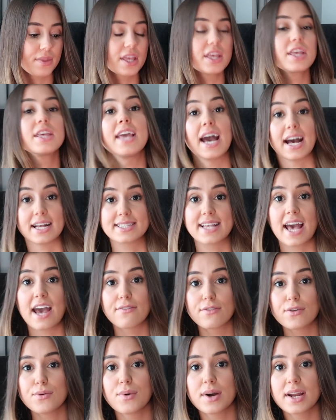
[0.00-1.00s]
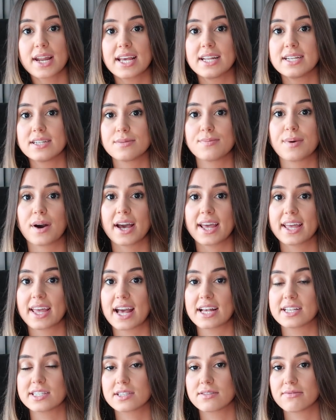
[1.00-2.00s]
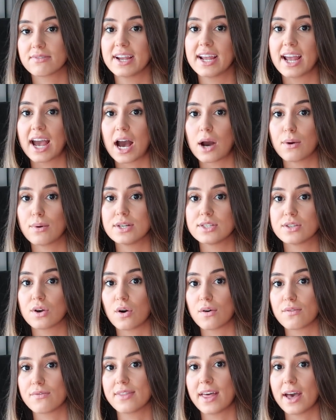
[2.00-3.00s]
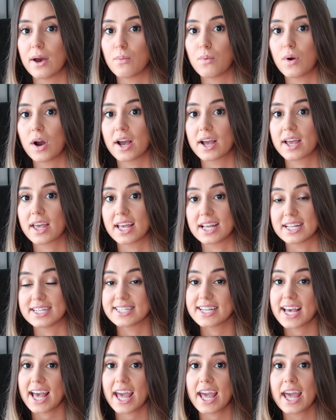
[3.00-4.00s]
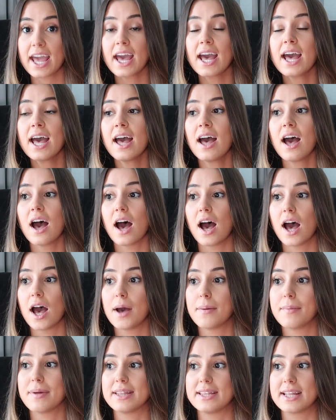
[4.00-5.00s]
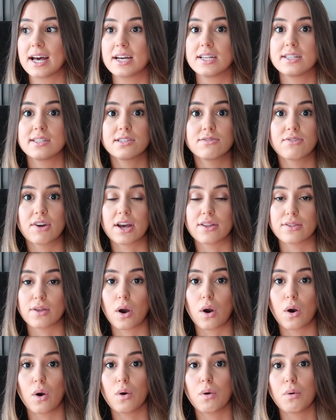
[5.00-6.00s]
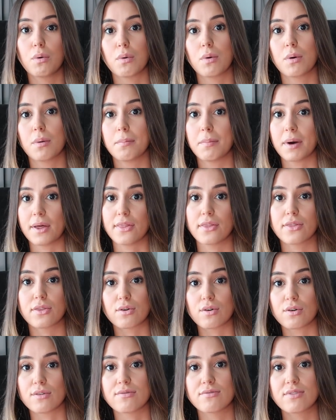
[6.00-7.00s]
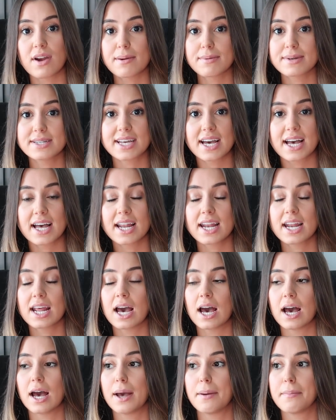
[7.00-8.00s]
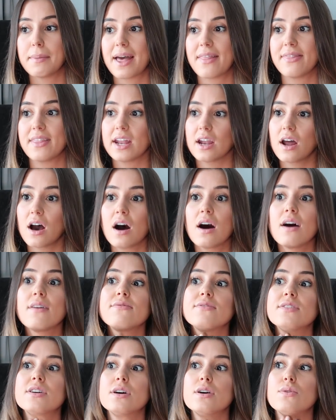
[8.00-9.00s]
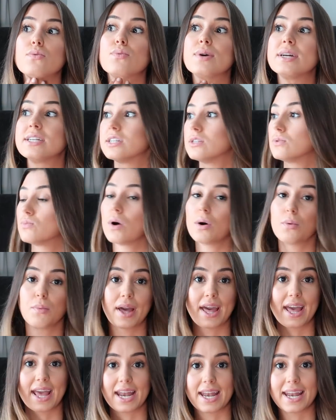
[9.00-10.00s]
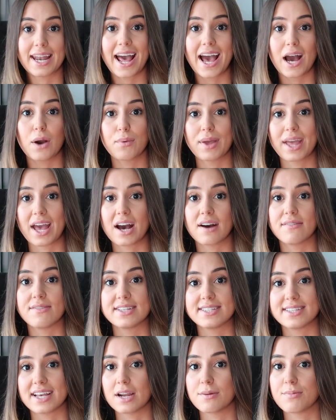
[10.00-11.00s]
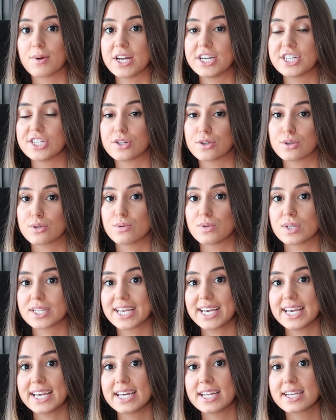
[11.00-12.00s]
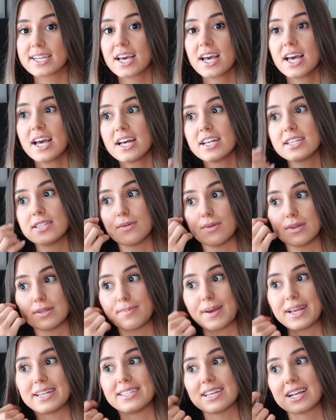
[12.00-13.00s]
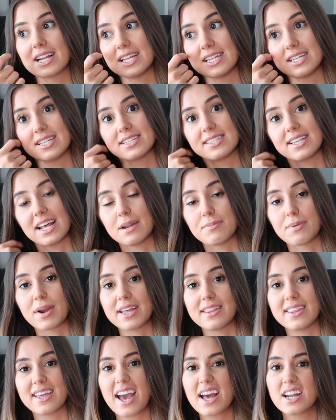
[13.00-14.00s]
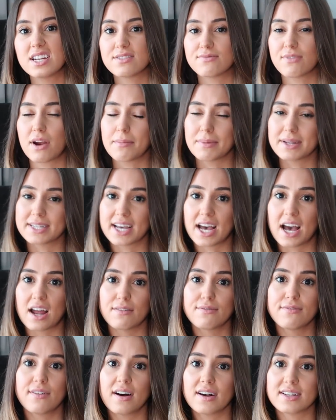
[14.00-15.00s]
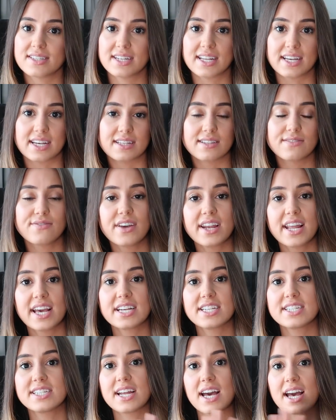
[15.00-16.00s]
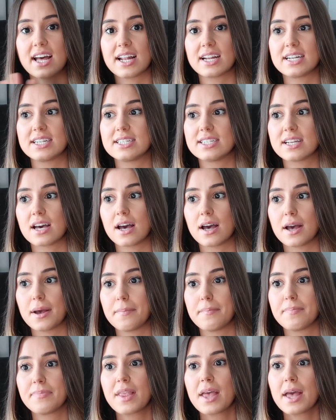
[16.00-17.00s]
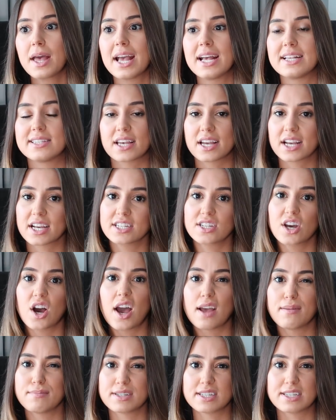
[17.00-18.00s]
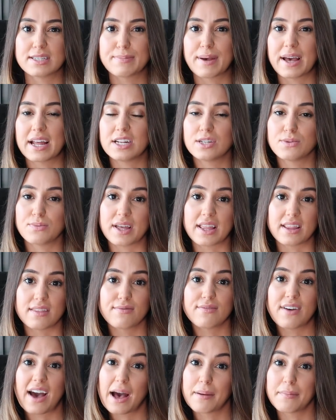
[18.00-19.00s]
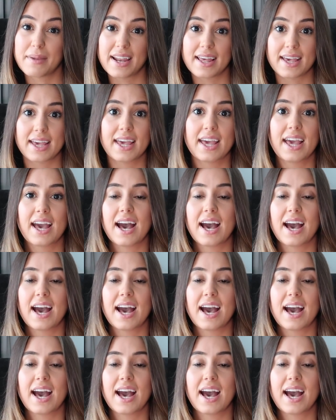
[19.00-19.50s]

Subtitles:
yes, everyone in Dubai gets 3 hours off their working day, and that is throughout the whole month of Ramadan. And then after, which is what we're in now, we have a celebration called Eid. So it's basically to celebrate the end of Ramadan. Fasting is finished, and it's like a time to spend with family